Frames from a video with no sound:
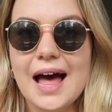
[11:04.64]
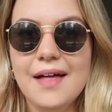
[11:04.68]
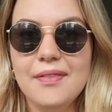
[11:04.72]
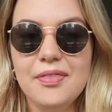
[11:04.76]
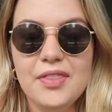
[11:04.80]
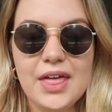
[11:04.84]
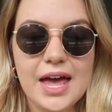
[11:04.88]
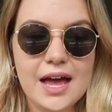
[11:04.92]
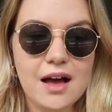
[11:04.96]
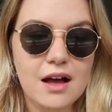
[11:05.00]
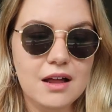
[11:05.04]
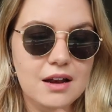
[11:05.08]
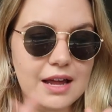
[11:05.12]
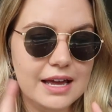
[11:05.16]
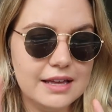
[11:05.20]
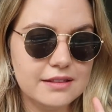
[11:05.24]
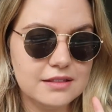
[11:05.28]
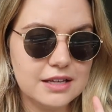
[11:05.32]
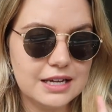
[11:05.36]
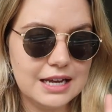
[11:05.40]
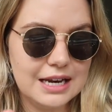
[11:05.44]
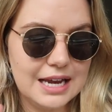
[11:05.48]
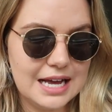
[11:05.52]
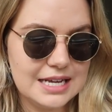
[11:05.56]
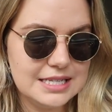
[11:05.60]
And they are like
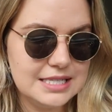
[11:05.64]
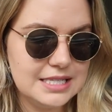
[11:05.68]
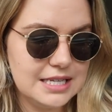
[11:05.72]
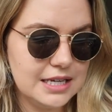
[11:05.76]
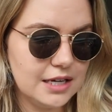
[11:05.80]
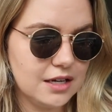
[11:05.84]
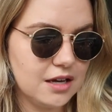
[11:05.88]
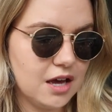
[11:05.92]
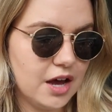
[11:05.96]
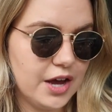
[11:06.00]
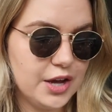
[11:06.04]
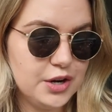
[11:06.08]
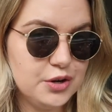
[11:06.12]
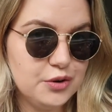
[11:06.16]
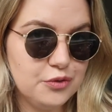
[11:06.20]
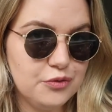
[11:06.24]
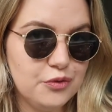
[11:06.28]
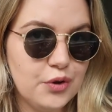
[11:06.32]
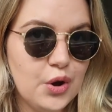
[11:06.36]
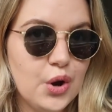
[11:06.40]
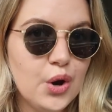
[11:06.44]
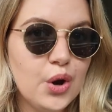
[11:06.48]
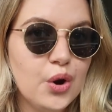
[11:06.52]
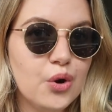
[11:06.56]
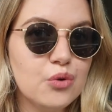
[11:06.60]
the classic kind of
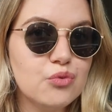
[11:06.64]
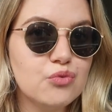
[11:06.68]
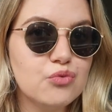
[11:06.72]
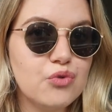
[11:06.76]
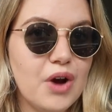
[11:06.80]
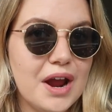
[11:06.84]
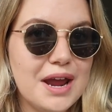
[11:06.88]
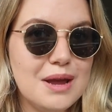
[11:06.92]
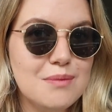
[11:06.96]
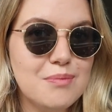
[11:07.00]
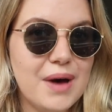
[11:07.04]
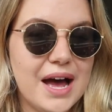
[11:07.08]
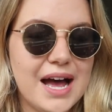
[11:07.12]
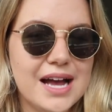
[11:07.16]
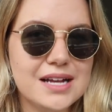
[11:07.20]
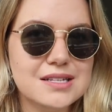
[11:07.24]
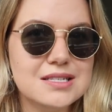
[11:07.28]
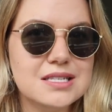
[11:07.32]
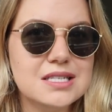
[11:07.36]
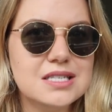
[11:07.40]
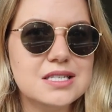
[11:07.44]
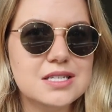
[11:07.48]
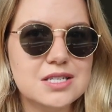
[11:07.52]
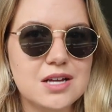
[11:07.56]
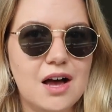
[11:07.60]

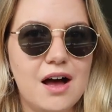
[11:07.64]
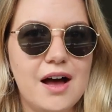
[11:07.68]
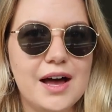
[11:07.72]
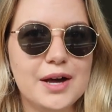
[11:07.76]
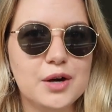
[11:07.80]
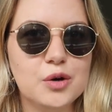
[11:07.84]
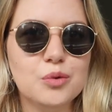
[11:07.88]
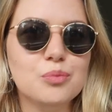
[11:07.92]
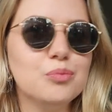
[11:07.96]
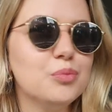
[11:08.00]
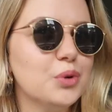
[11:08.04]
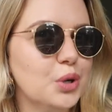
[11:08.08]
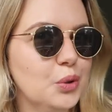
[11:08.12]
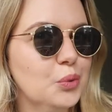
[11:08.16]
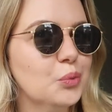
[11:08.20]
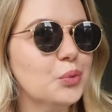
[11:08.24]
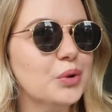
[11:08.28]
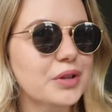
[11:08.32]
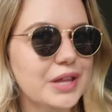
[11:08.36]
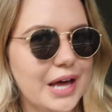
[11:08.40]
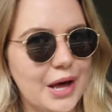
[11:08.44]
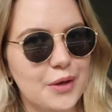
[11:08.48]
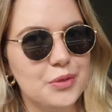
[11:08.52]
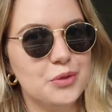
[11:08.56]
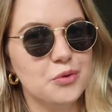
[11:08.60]
Ray-Ban style but
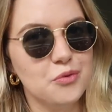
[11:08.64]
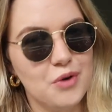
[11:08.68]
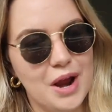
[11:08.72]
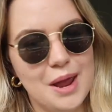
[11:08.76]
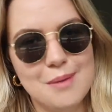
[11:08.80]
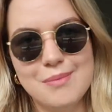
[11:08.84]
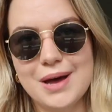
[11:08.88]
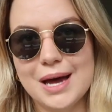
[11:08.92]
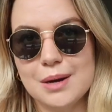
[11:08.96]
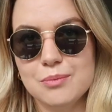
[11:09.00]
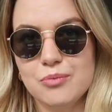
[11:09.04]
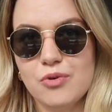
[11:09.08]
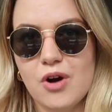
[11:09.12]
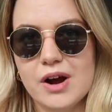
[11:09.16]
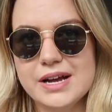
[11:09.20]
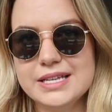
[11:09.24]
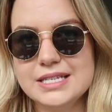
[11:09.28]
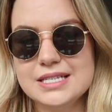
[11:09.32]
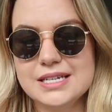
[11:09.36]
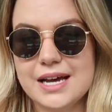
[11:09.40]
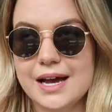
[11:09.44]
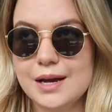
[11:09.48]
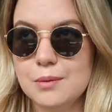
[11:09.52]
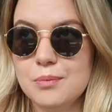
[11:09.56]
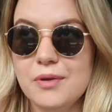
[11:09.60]
without the Ray-Ban
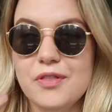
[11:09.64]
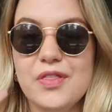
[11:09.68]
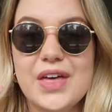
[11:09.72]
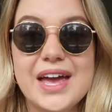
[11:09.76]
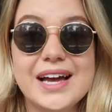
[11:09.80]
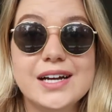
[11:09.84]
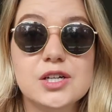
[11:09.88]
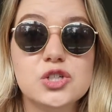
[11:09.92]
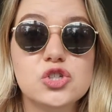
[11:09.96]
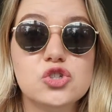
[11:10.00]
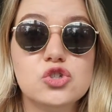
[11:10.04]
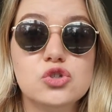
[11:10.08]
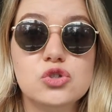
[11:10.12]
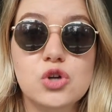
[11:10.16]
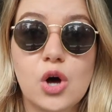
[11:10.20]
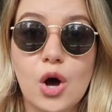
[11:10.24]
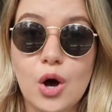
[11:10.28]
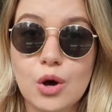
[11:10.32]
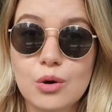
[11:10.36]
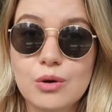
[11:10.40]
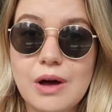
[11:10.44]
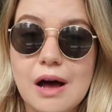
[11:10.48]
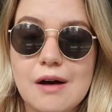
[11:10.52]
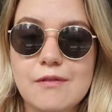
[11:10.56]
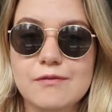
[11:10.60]
price tag but they are
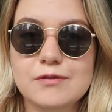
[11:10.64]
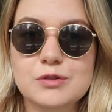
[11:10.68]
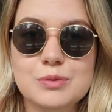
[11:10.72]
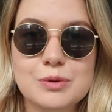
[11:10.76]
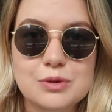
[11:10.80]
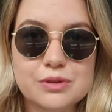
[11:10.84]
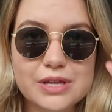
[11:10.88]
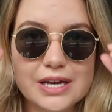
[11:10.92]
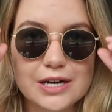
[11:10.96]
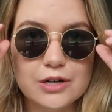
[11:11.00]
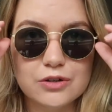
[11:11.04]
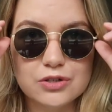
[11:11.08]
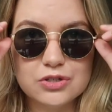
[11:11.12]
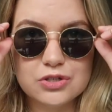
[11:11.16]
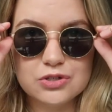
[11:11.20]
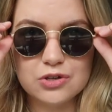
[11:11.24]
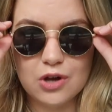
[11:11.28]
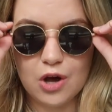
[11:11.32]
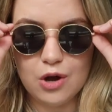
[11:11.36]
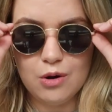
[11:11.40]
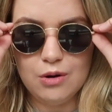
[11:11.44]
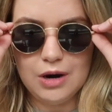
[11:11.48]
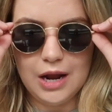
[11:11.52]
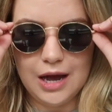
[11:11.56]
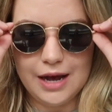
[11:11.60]
so comfortable they are
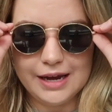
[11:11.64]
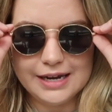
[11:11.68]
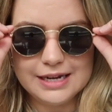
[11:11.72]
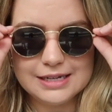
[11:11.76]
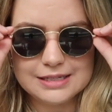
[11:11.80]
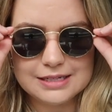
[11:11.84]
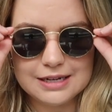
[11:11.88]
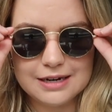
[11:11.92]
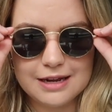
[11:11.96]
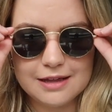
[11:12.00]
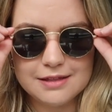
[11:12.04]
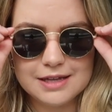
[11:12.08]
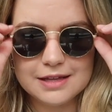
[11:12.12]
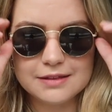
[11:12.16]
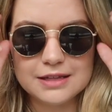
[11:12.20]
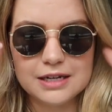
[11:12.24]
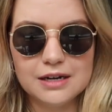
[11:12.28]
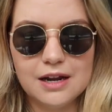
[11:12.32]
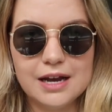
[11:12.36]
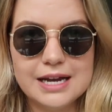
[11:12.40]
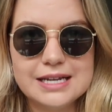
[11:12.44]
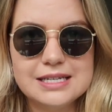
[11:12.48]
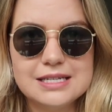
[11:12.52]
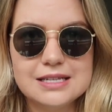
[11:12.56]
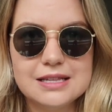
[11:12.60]
so light and I think the
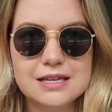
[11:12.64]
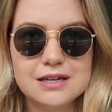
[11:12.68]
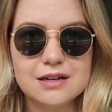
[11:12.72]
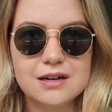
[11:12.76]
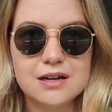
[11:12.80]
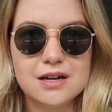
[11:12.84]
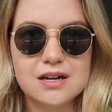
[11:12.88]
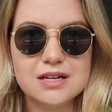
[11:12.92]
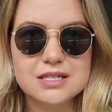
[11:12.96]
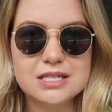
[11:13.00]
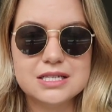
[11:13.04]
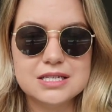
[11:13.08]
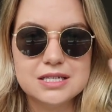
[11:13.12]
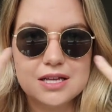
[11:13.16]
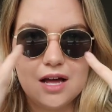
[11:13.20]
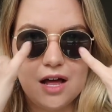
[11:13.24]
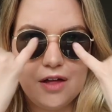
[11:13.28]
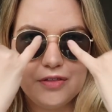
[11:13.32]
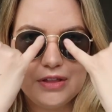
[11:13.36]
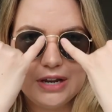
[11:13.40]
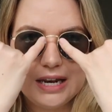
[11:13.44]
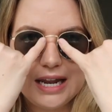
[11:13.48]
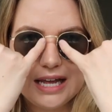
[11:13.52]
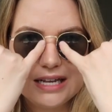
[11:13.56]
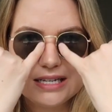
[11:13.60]
lighter that glasses
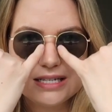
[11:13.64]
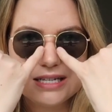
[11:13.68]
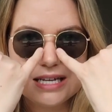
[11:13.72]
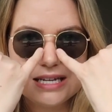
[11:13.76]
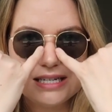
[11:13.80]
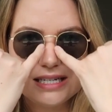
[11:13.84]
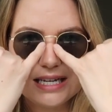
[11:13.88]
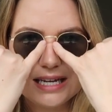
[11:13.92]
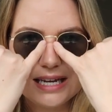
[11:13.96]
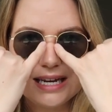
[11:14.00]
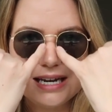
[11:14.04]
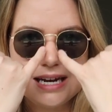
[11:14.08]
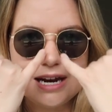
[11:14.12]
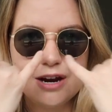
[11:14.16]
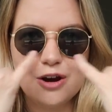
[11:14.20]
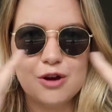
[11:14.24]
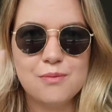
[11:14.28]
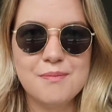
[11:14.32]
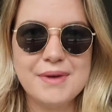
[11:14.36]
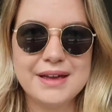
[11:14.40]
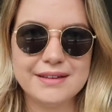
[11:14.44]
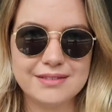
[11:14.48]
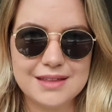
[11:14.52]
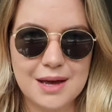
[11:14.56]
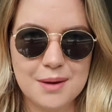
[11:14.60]
are the less they dig in here
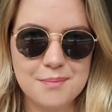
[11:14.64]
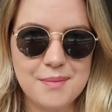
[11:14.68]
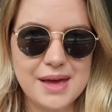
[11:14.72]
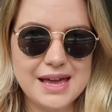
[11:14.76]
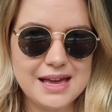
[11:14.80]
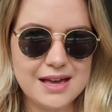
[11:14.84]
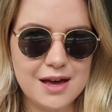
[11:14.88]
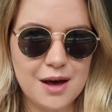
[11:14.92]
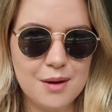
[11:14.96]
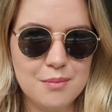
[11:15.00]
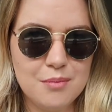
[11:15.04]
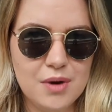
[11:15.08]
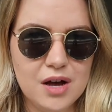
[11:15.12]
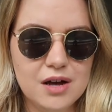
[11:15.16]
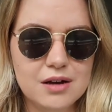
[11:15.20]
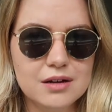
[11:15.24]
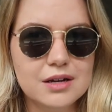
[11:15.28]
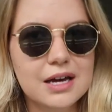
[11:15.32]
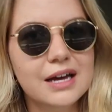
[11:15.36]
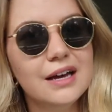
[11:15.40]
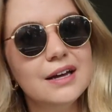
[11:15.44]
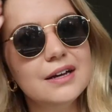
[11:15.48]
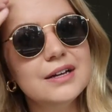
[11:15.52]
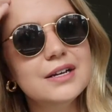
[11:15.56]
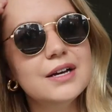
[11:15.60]
and make that makeup
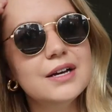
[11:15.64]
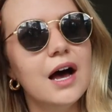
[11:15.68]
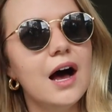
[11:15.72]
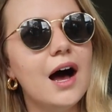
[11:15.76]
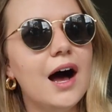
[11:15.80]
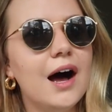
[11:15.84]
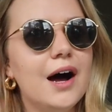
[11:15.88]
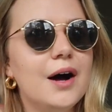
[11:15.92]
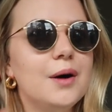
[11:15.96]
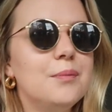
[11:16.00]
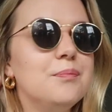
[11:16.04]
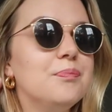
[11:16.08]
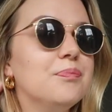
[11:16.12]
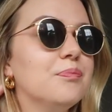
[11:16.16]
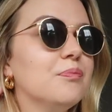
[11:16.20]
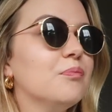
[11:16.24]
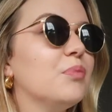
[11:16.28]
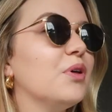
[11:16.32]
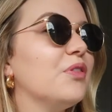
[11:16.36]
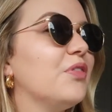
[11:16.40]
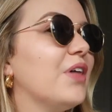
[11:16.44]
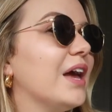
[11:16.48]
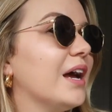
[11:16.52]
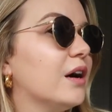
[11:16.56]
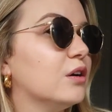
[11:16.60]
mark um,
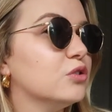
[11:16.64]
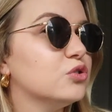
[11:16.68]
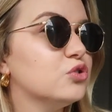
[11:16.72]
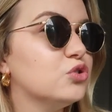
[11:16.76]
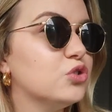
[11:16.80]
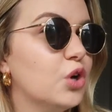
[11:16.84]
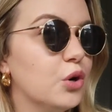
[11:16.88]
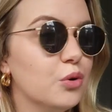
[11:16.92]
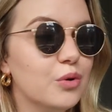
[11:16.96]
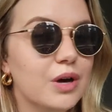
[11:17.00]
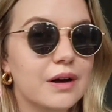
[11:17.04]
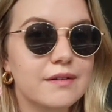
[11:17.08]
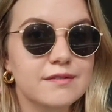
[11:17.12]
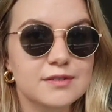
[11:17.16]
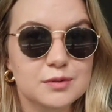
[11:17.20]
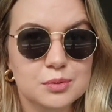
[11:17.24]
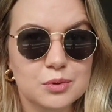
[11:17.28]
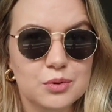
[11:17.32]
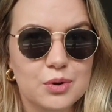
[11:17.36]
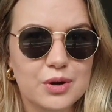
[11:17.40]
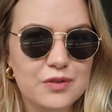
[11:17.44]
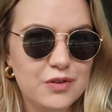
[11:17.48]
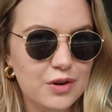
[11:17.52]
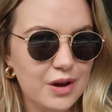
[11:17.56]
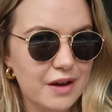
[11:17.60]
but they are so
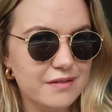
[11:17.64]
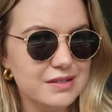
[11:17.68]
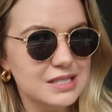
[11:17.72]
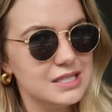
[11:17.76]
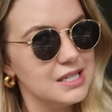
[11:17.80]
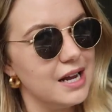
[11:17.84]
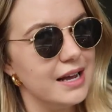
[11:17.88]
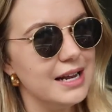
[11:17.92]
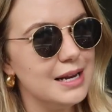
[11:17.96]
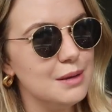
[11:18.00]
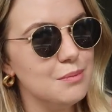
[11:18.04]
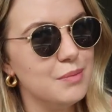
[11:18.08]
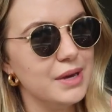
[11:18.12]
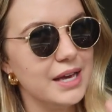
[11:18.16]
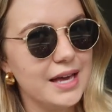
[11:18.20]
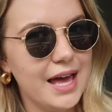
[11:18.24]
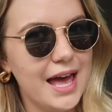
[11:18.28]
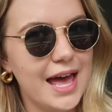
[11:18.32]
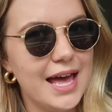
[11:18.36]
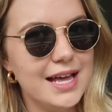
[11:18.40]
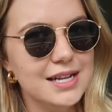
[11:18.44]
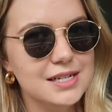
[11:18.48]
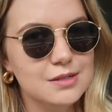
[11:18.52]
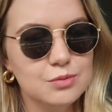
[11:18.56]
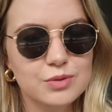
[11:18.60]
comfortable if you have a slightly bigger
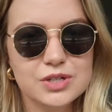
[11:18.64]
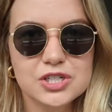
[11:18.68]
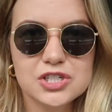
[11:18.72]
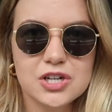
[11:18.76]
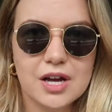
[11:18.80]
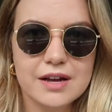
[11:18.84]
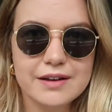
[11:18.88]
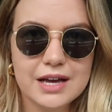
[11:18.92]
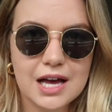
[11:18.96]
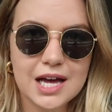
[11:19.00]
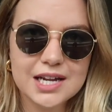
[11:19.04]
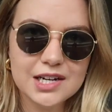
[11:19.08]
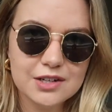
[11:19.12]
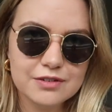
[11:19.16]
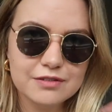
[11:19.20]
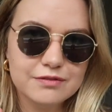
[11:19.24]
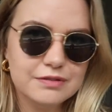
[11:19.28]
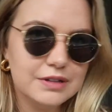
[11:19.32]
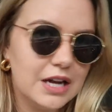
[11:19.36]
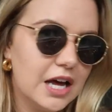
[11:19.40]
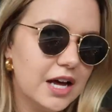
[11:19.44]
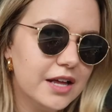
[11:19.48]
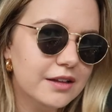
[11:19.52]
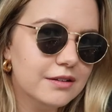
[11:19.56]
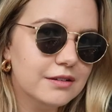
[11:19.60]
head which I kind of have
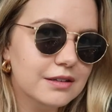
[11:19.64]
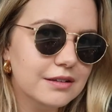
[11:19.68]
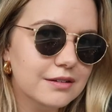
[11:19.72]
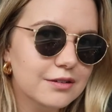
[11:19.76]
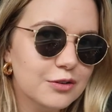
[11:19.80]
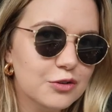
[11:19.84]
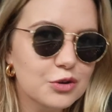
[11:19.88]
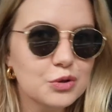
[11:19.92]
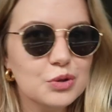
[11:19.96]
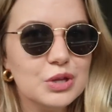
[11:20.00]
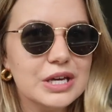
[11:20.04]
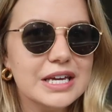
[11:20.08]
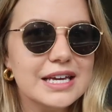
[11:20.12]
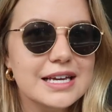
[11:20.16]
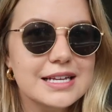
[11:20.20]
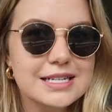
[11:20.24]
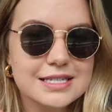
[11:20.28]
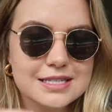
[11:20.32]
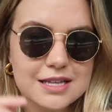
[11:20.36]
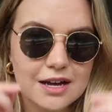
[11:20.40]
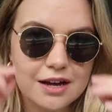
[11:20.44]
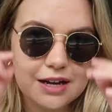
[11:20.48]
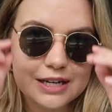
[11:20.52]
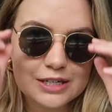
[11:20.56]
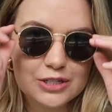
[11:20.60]
learned through the
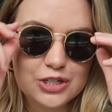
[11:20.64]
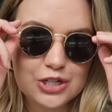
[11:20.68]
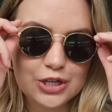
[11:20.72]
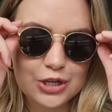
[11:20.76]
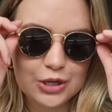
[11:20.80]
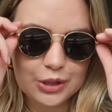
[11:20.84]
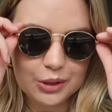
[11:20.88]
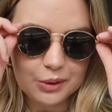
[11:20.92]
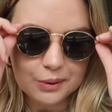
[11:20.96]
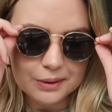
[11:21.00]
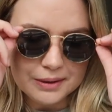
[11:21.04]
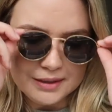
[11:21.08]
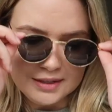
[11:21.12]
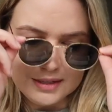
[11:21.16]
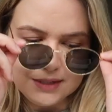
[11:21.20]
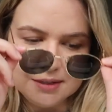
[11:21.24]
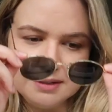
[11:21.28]
years that I do